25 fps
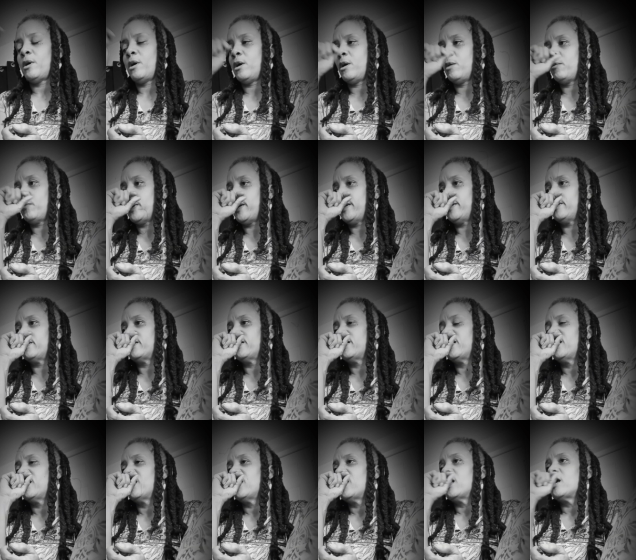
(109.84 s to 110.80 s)
All right,
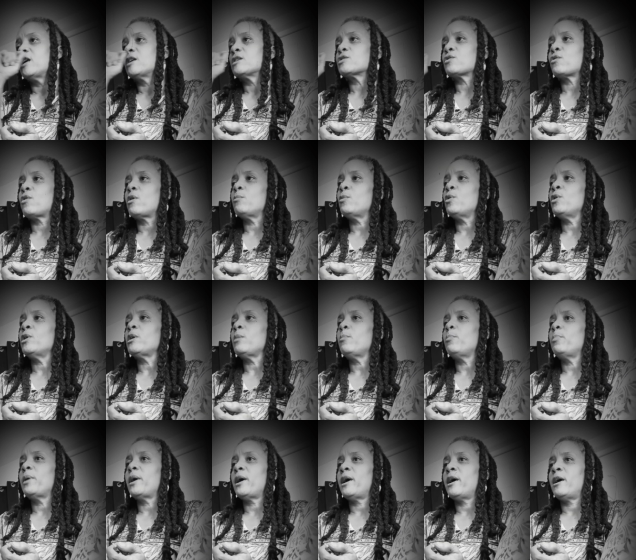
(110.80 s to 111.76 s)
so I'm on
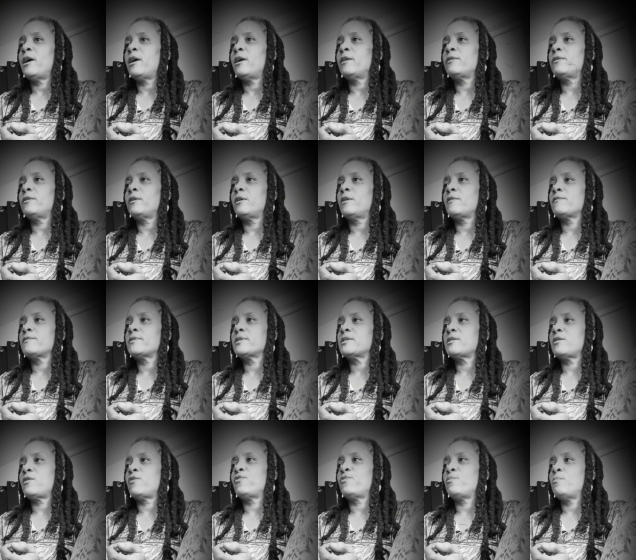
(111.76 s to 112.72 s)
a path of
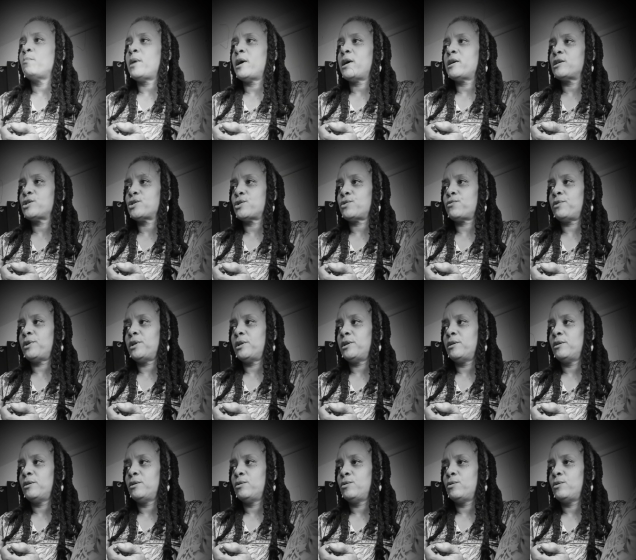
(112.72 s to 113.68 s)

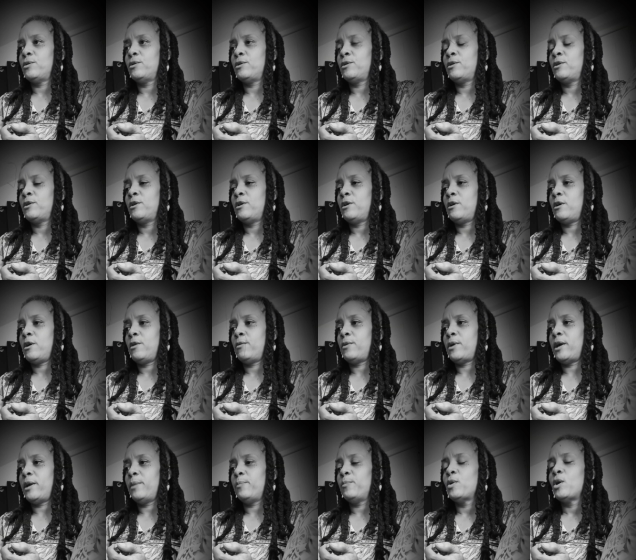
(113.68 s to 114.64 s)
self-mastery. All
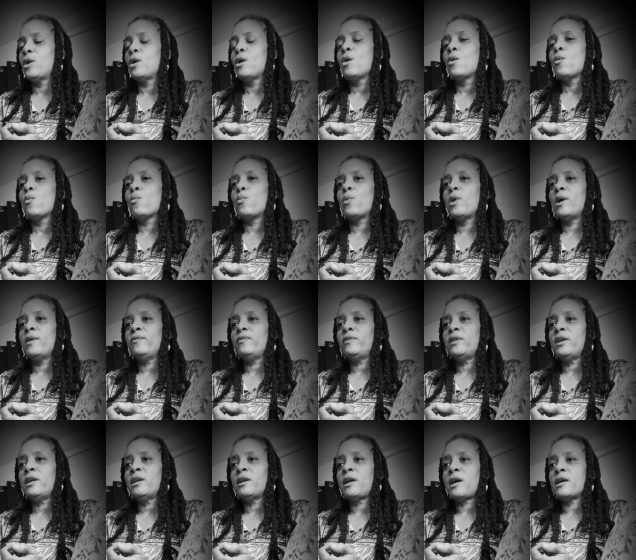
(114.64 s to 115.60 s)
right, one
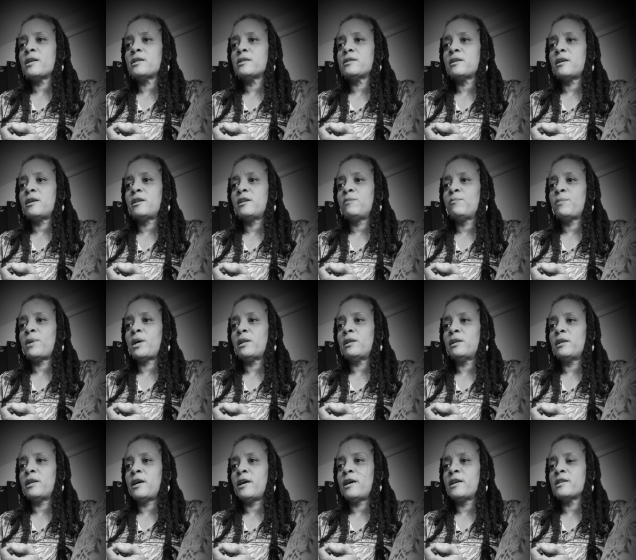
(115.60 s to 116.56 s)
thing I said in my
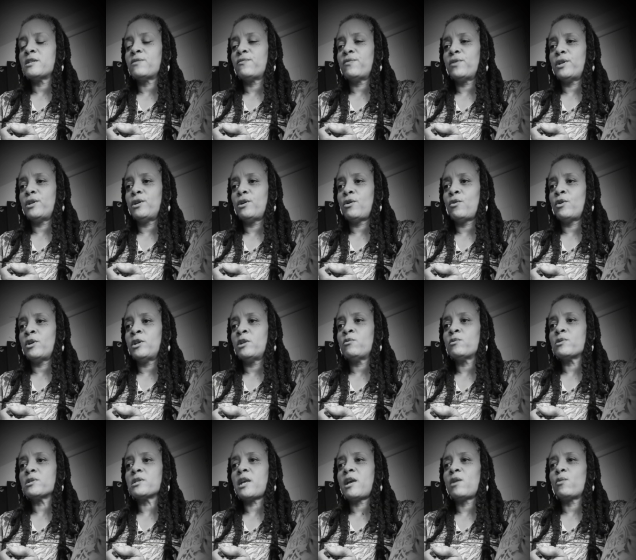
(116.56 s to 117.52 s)
last video, and
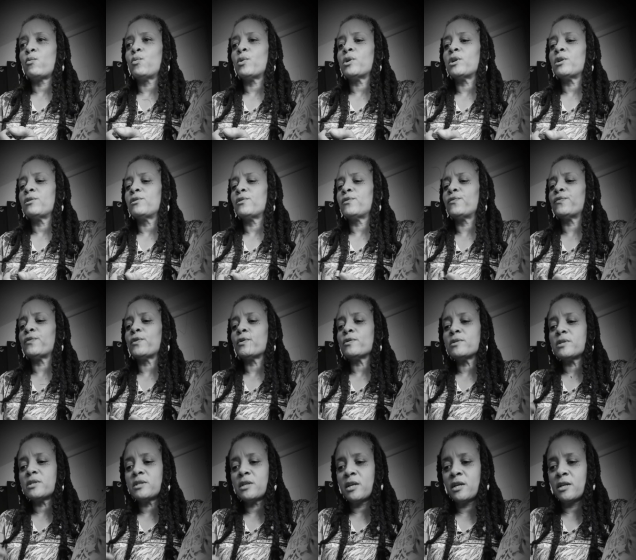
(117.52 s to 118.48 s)
it was like one of the
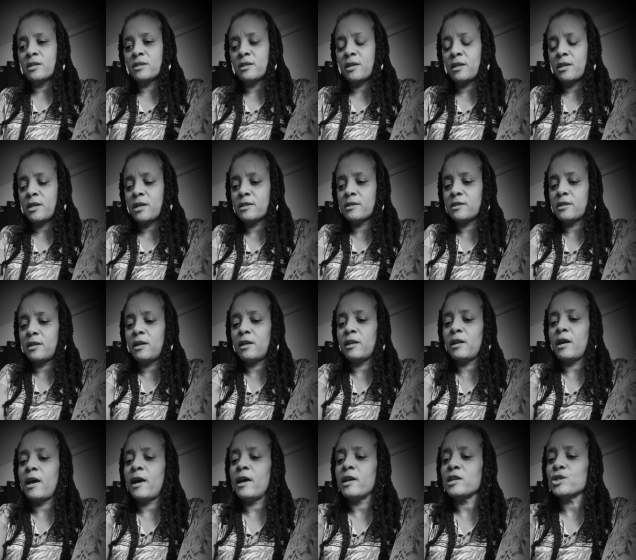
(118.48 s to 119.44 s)
first things that I
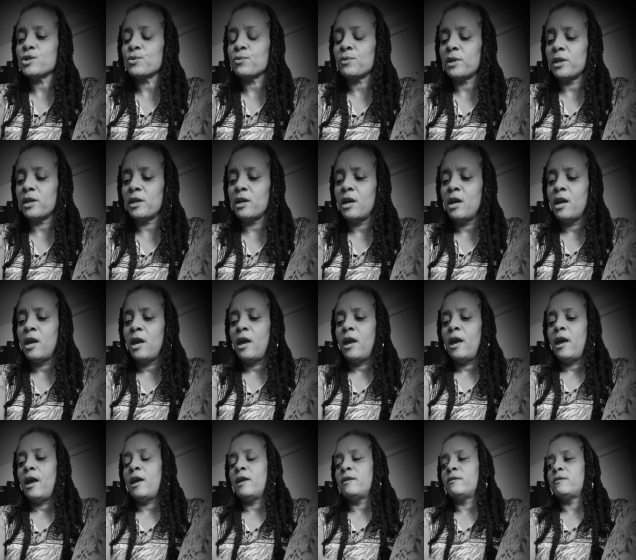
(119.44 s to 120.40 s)
said actually,
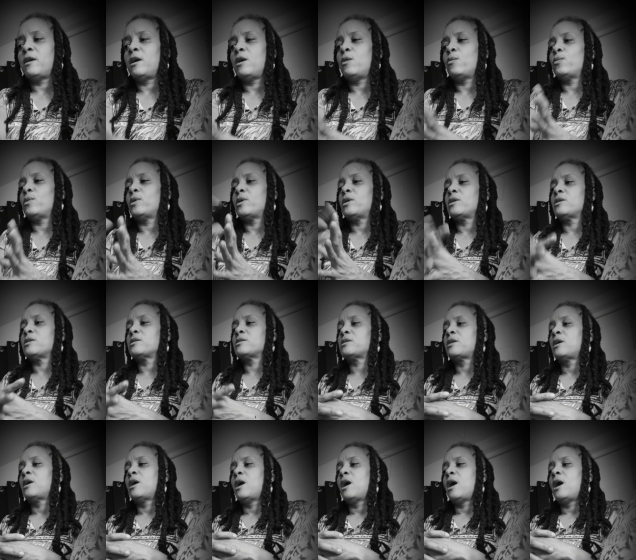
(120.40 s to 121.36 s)
and that
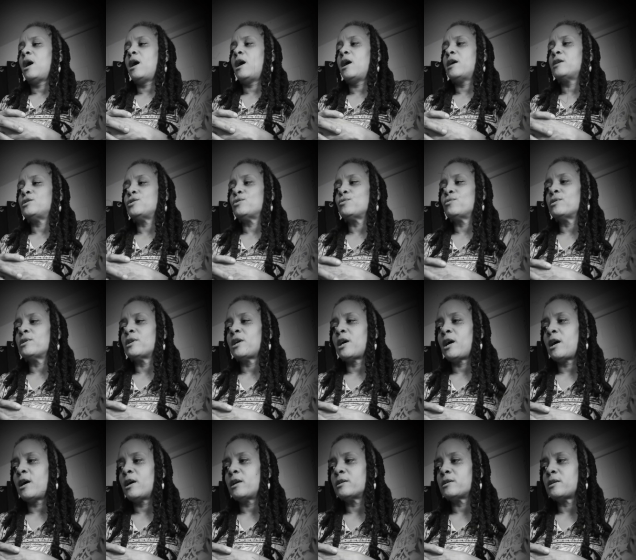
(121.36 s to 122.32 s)
was, I do
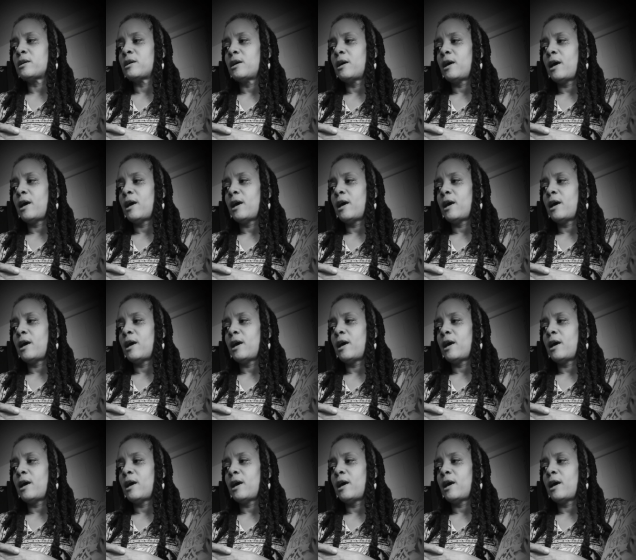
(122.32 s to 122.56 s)
not